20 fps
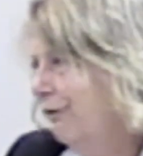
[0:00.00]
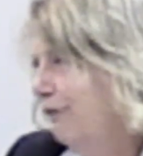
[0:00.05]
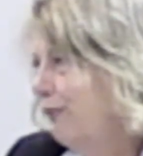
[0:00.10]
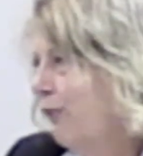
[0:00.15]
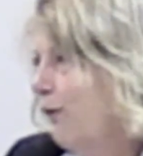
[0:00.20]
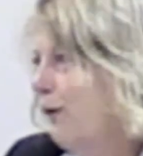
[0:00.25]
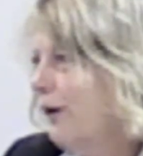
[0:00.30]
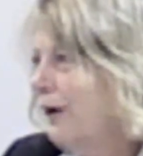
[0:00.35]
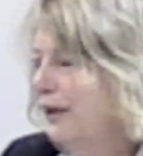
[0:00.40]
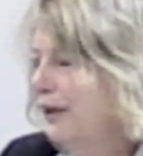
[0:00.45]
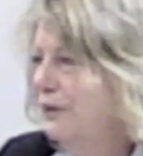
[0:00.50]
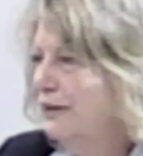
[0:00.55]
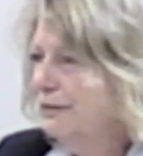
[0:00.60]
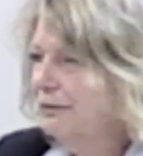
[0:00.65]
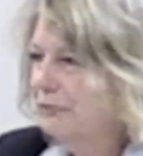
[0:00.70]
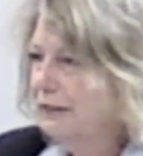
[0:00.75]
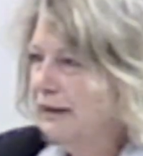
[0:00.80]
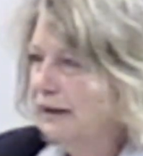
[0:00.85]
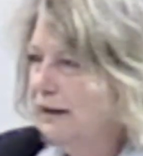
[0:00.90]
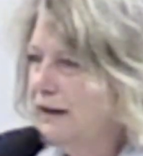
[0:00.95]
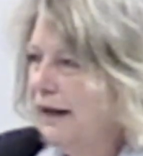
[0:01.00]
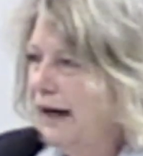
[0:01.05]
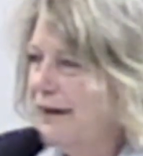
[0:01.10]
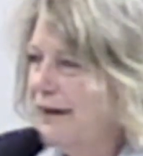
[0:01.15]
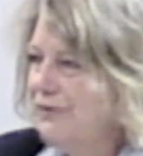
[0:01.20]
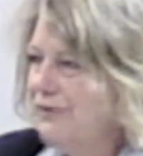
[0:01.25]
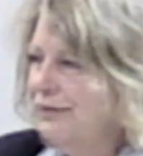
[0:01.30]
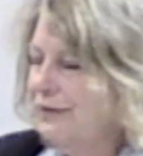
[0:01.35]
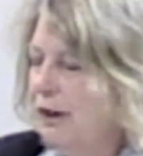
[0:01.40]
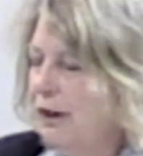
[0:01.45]
40 different
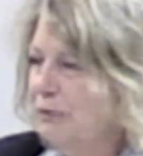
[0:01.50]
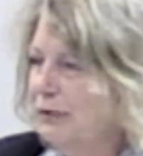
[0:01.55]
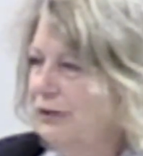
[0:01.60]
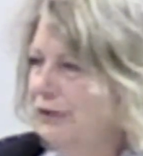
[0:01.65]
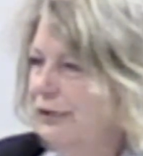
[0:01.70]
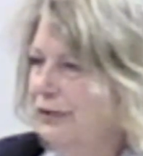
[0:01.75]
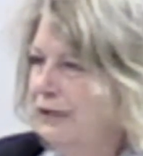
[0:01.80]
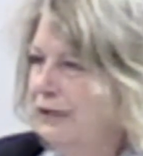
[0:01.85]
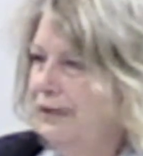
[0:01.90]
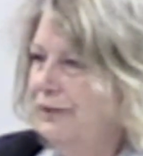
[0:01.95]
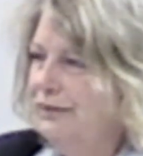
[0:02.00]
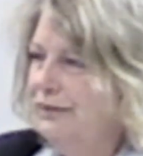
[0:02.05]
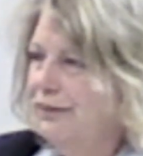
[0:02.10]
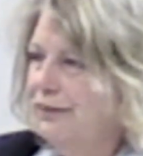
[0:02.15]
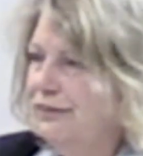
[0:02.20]
classes, opportunities to